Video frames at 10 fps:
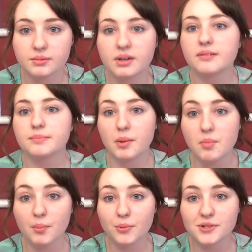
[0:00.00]
Well, my
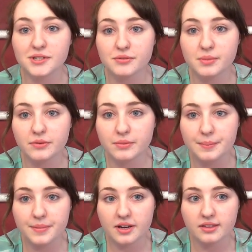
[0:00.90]
mum bought it for me for my
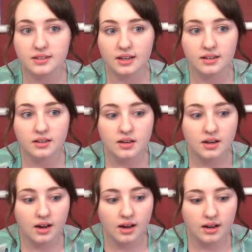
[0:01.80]
birthday,
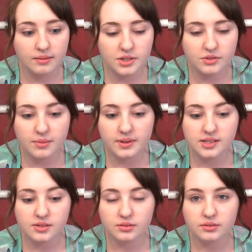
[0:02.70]
just from a
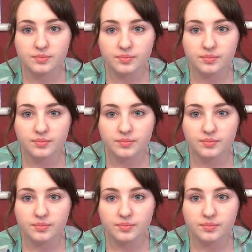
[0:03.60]
little